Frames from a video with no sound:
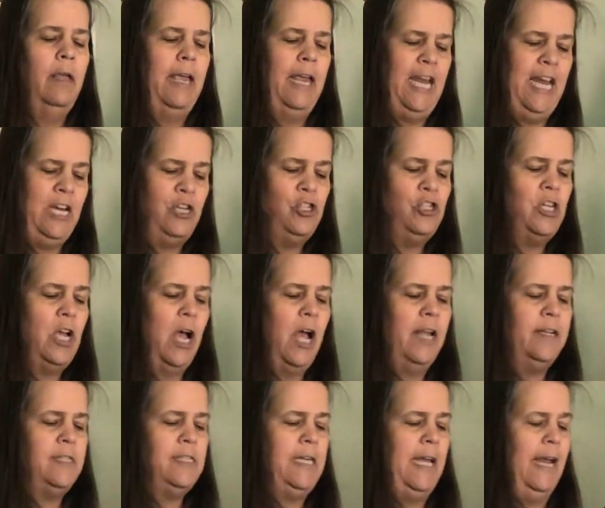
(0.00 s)
Each
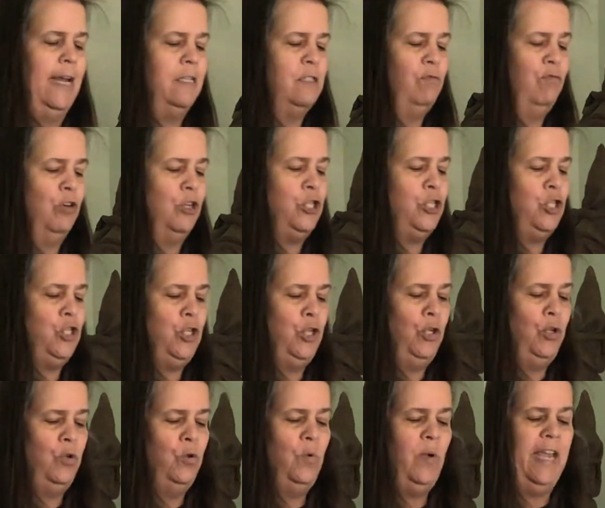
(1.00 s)
dot stands for
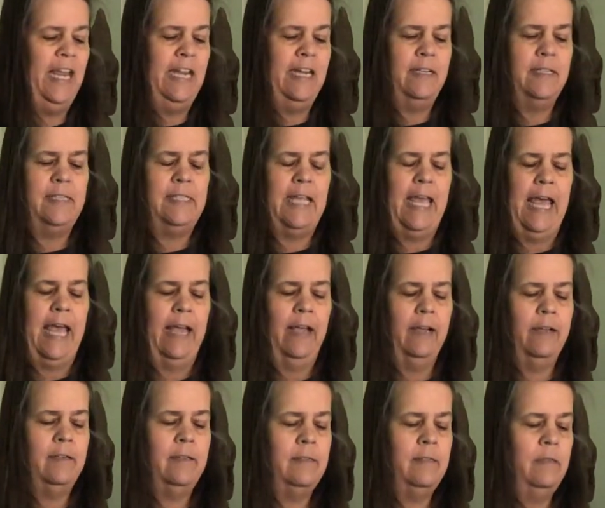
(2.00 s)
2
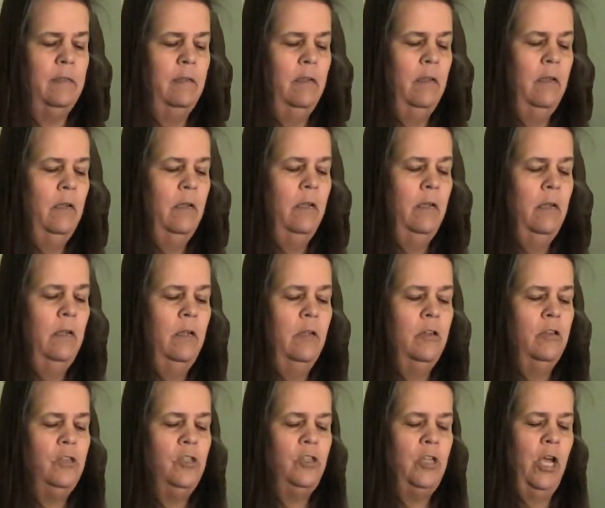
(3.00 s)
insects.
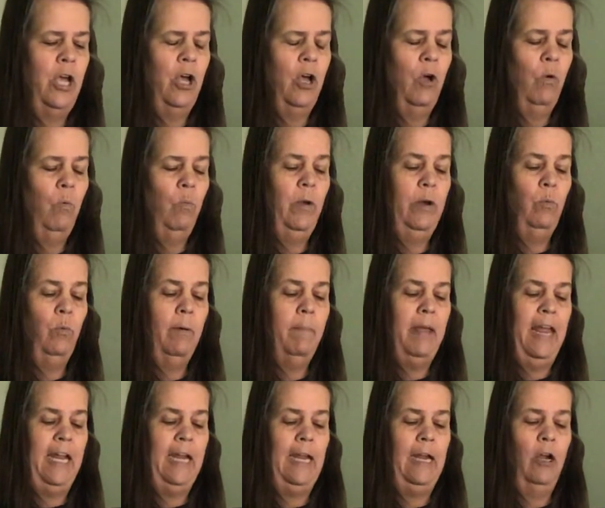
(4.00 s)
So when we're
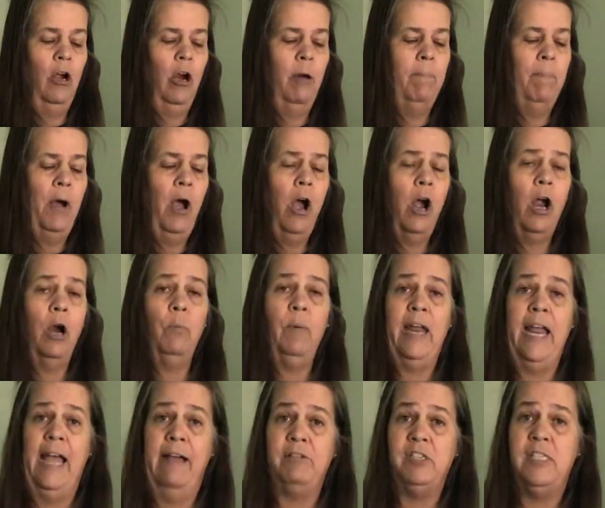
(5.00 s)
making our bar,
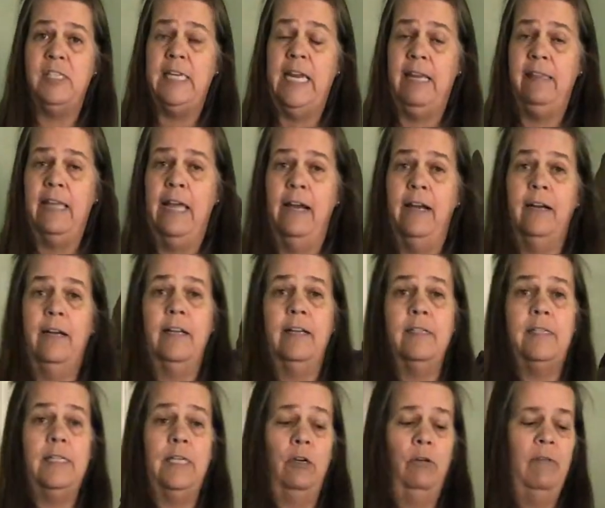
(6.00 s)
we have to take that into
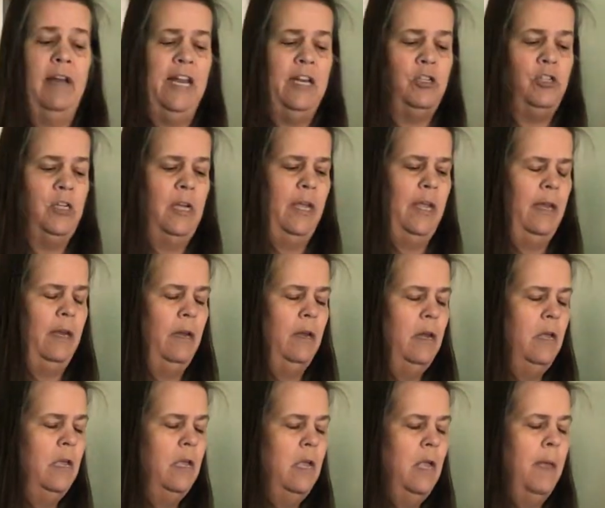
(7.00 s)
consideration.
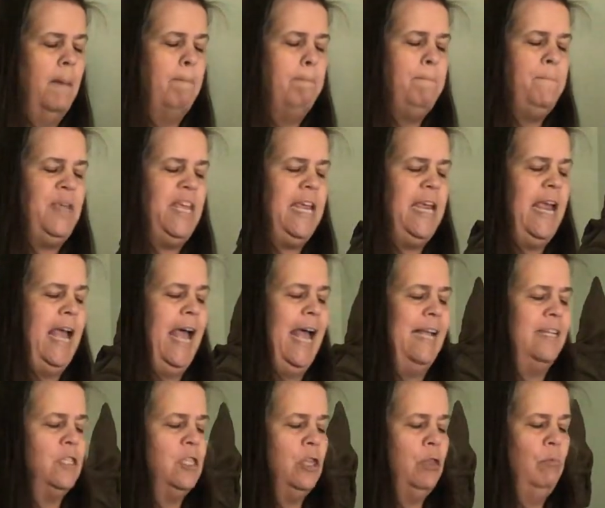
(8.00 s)
Bee
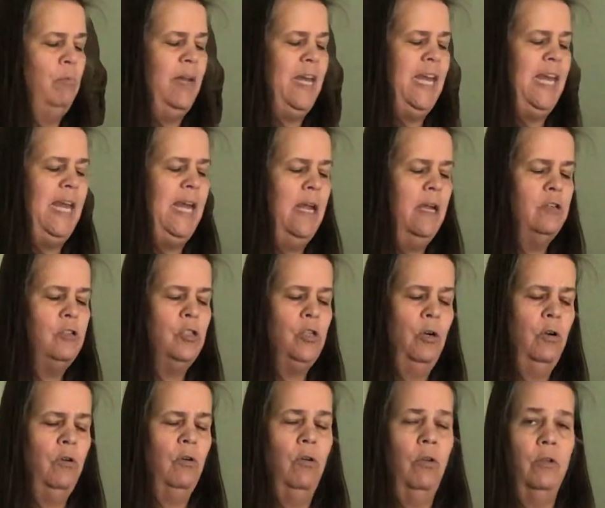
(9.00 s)
has 3
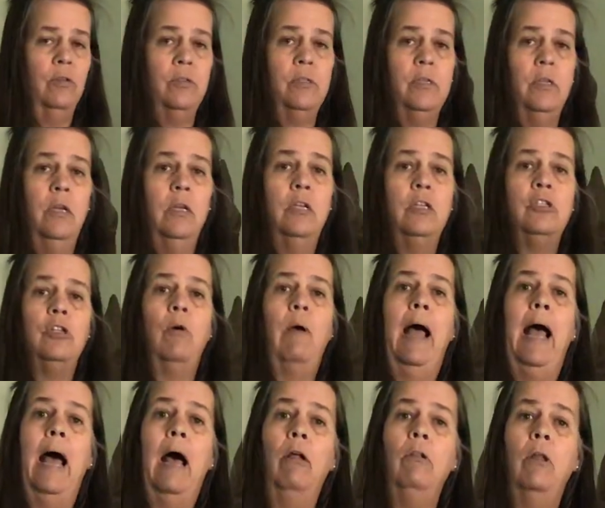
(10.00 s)
circles. So
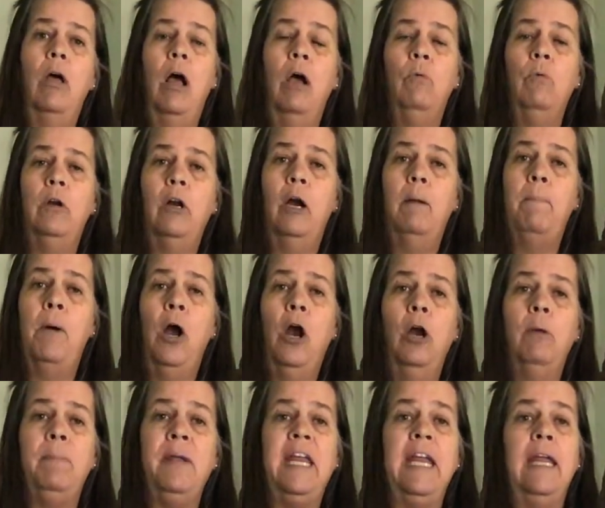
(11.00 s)
how long would our
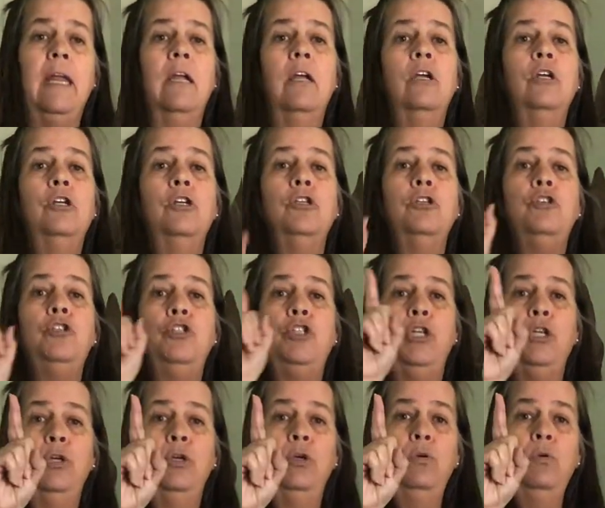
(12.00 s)
bar be?
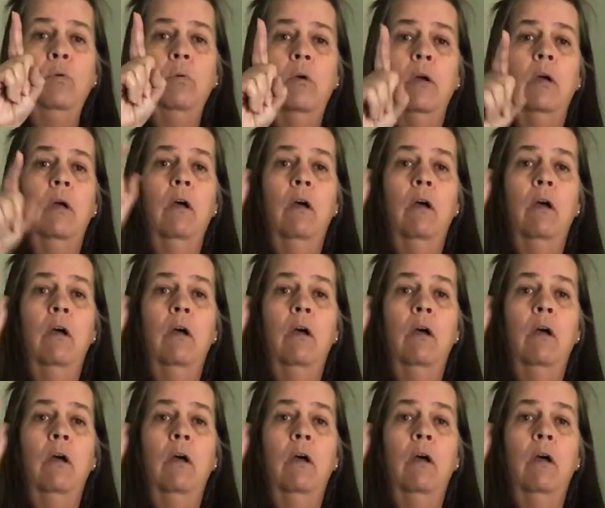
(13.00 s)
2,